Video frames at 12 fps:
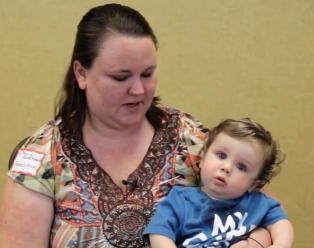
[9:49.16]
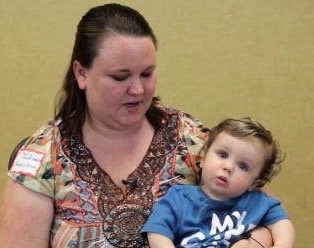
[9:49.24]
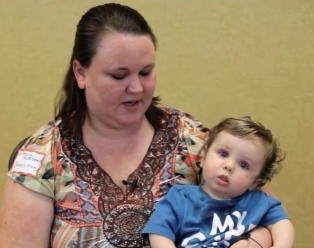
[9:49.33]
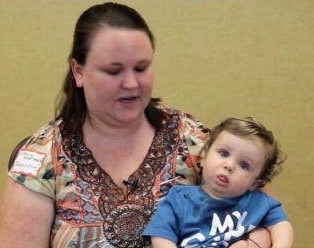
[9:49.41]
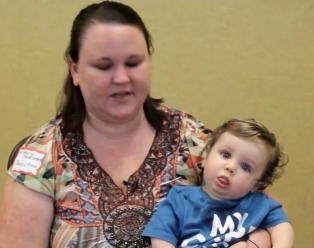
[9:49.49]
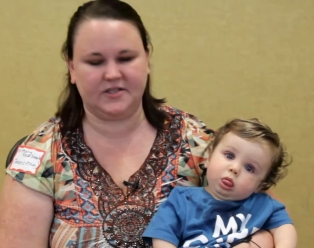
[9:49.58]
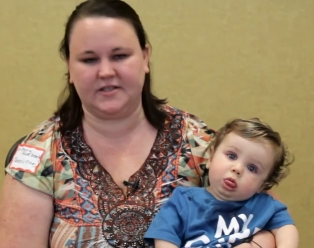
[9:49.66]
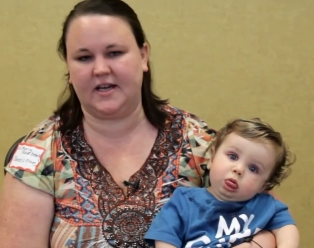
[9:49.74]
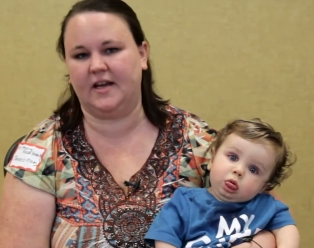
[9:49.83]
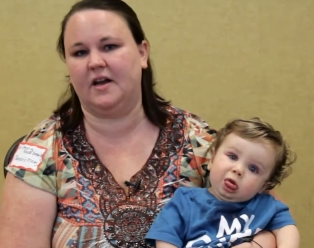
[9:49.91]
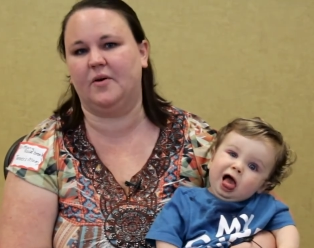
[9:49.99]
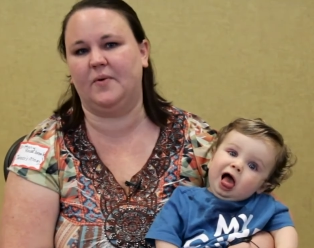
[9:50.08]
Speaker 1: And I just
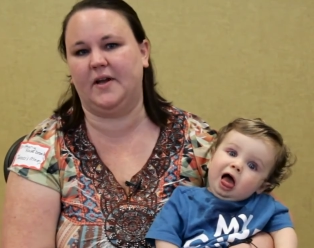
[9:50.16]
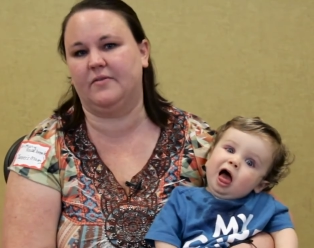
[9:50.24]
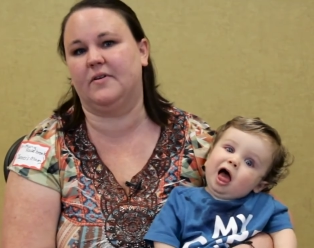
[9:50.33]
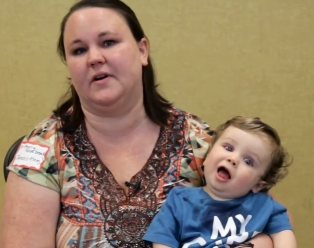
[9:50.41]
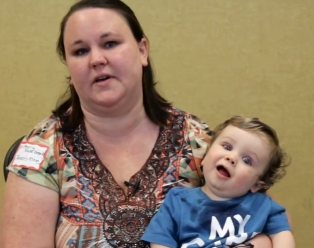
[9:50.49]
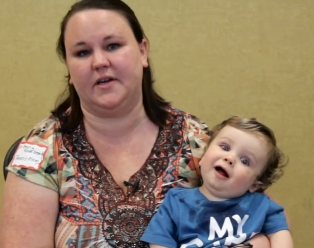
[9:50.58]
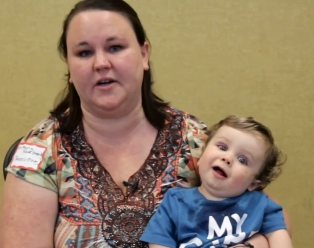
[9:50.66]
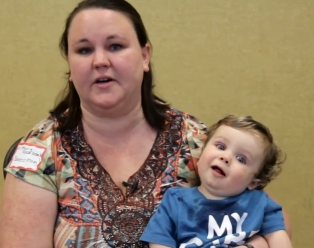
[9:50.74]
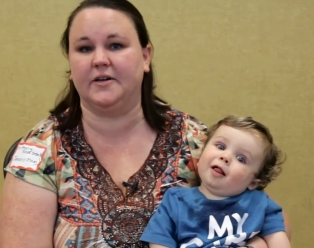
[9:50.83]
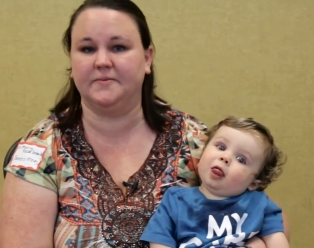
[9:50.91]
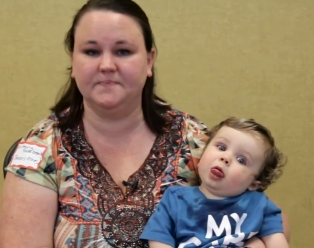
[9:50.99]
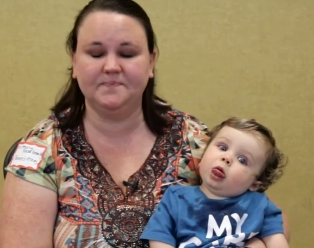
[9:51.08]
cannot wait for
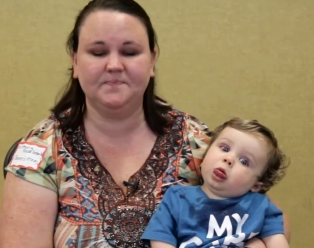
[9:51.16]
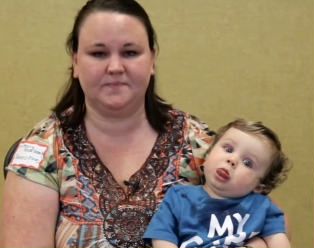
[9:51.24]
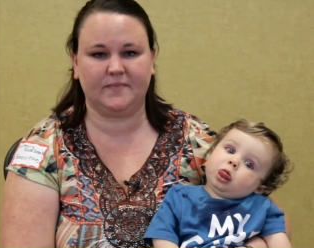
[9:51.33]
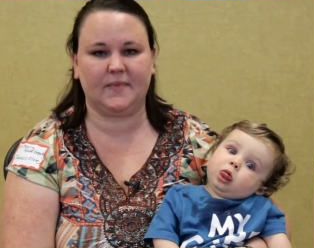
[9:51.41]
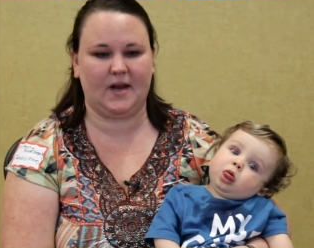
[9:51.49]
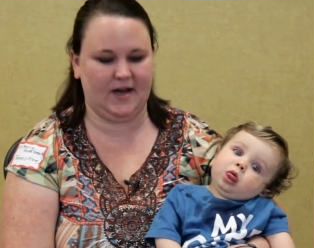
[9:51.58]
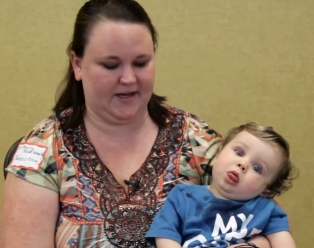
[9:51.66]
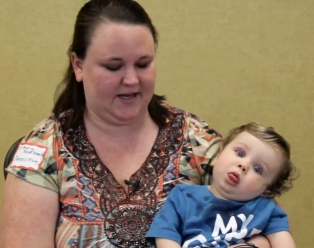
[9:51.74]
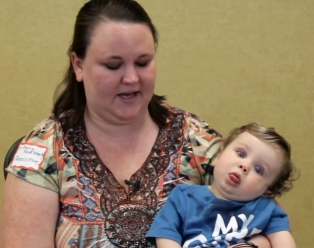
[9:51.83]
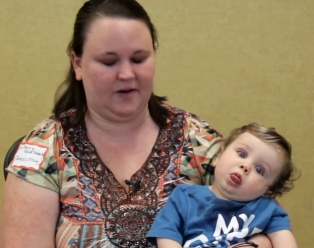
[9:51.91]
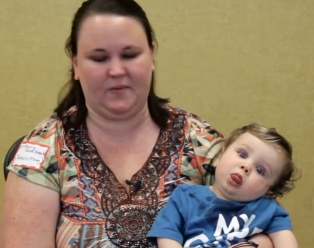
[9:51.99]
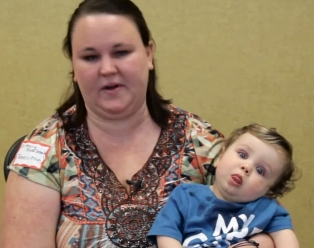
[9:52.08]
help. I
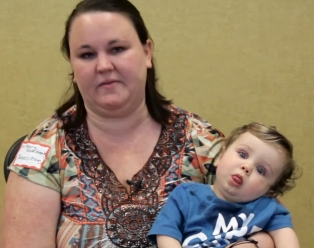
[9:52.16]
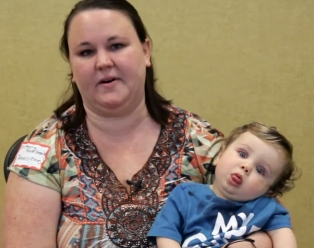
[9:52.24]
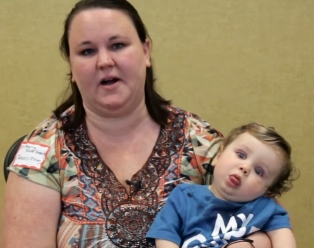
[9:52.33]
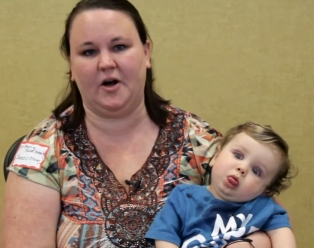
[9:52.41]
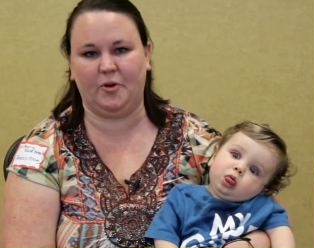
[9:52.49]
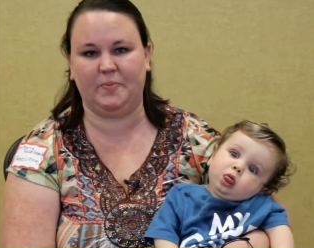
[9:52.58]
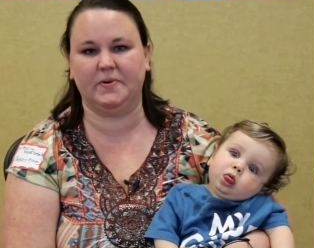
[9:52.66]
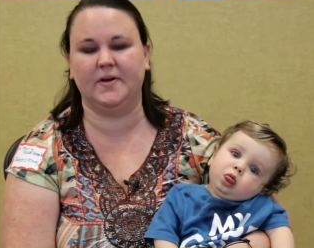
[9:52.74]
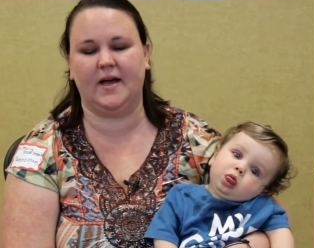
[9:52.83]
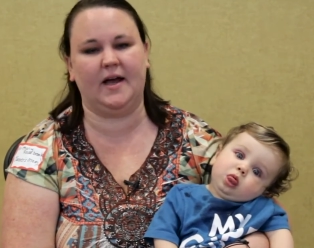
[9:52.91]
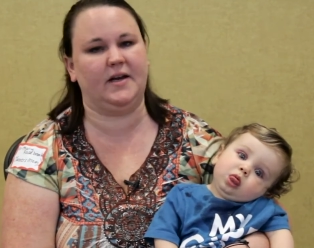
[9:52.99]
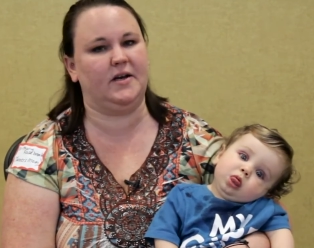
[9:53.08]
can't wait for help.
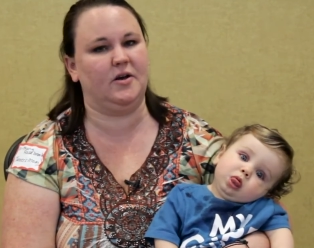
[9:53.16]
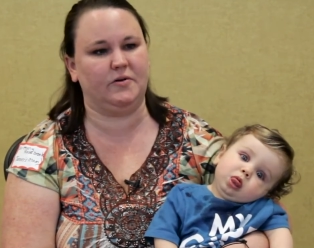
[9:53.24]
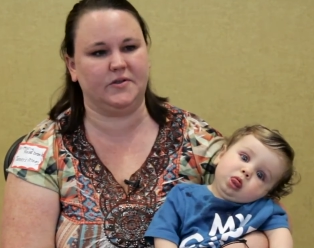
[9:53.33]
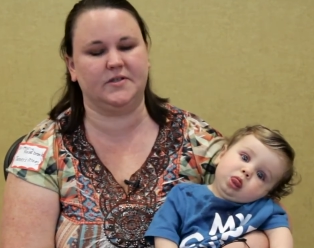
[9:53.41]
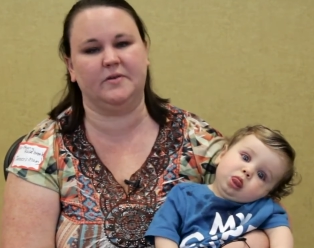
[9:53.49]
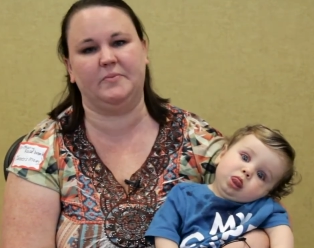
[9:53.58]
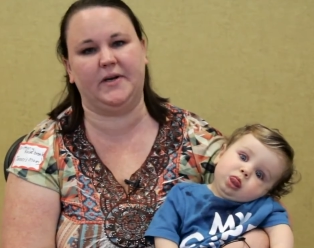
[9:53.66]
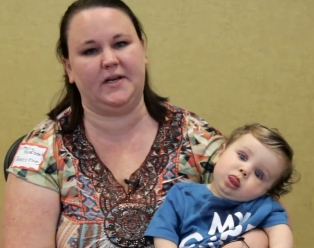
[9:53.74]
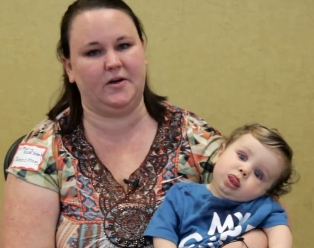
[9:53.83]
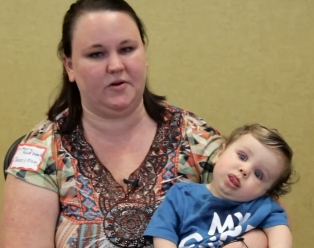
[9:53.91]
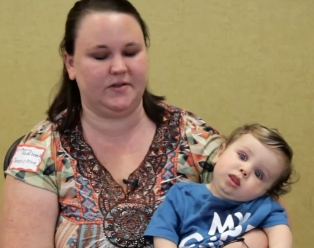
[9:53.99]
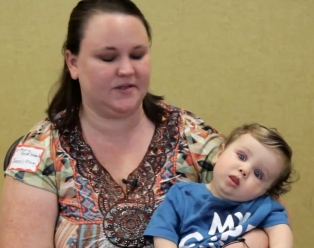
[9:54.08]
I know somebody
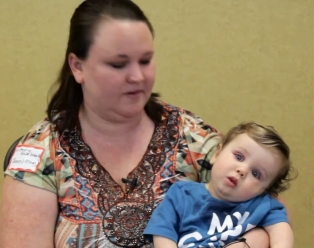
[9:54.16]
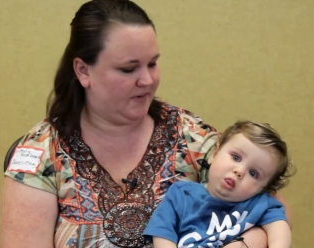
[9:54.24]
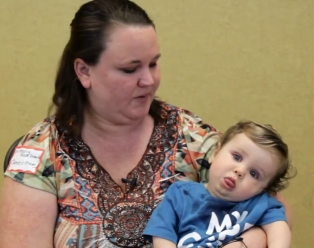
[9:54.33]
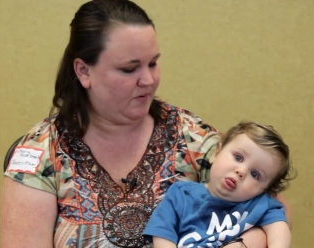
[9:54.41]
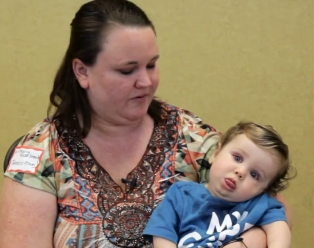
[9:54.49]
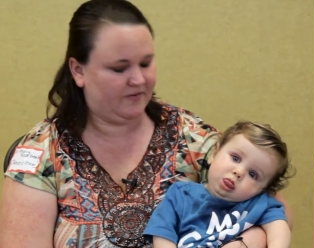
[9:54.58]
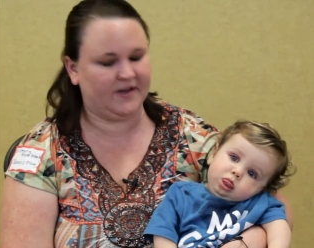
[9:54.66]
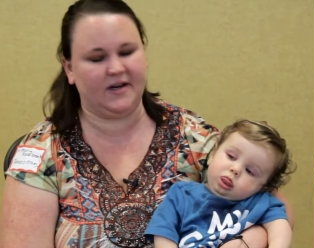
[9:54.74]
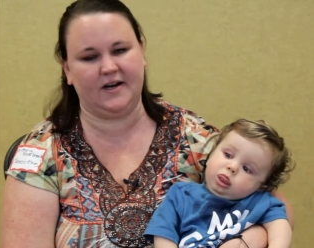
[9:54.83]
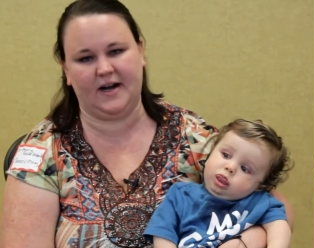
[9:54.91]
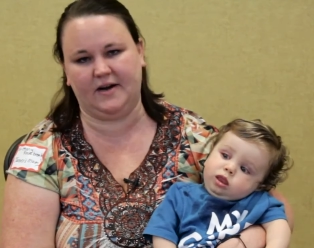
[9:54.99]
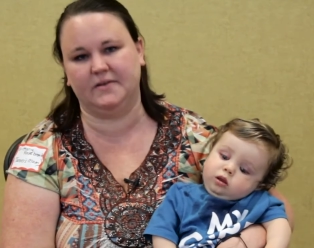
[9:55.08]
will figure
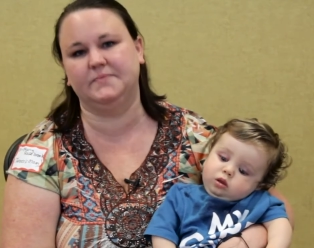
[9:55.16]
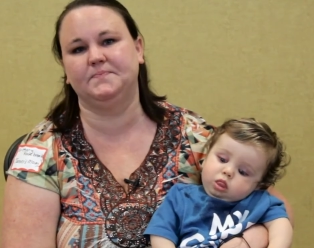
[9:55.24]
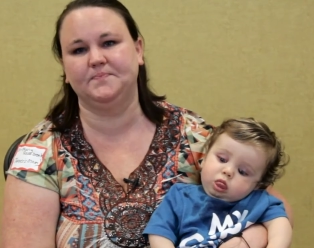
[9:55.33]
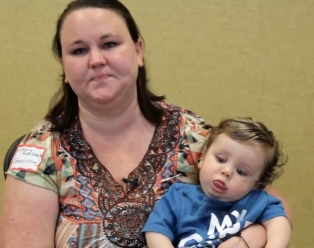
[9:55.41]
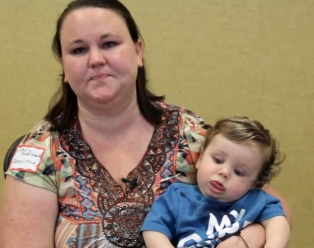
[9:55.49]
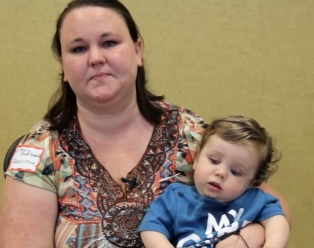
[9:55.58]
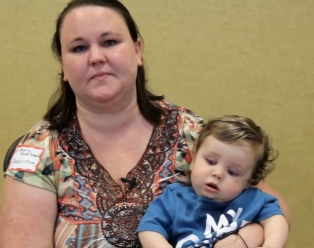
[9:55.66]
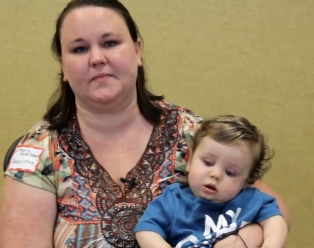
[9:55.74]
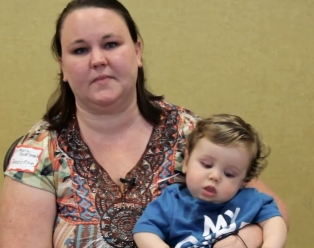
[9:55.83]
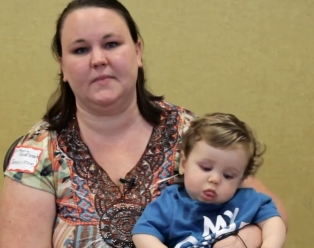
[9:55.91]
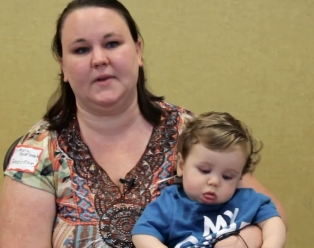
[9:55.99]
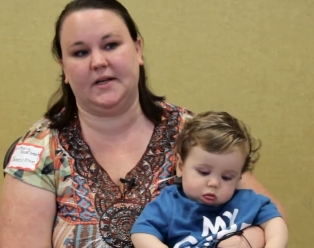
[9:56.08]
it out.
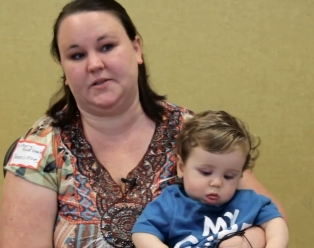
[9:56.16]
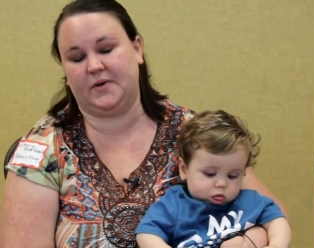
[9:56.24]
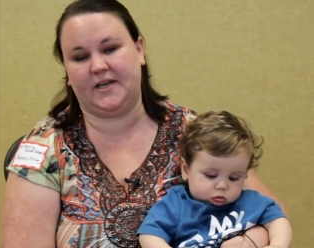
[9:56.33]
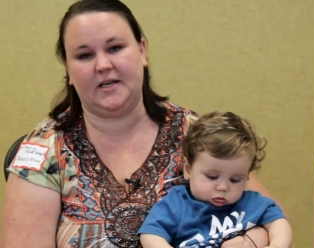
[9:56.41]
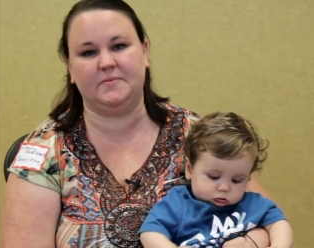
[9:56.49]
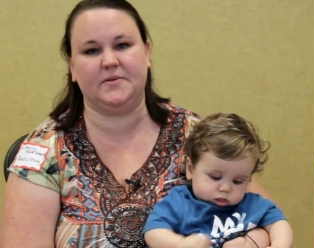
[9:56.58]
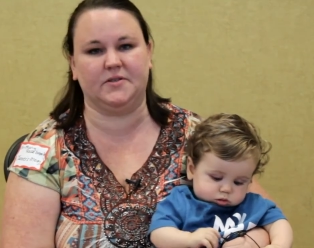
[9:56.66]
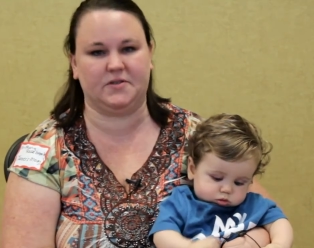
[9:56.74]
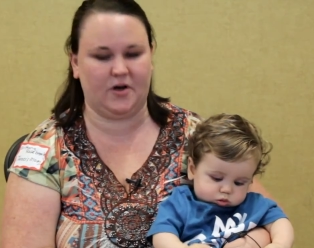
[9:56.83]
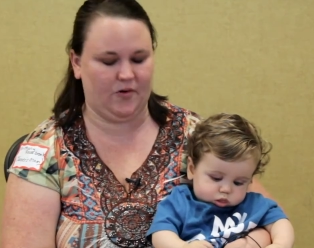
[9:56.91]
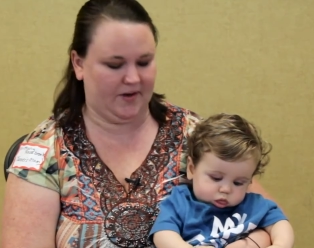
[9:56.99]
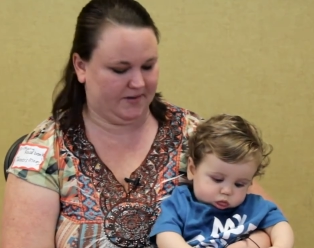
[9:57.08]
And that's what keeps us
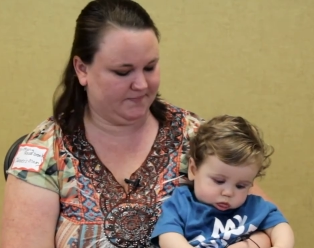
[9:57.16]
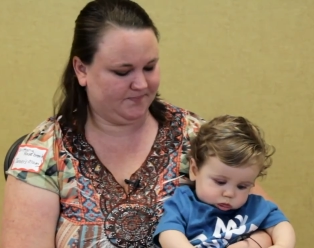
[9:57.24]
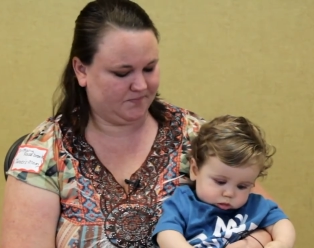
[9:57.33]
going.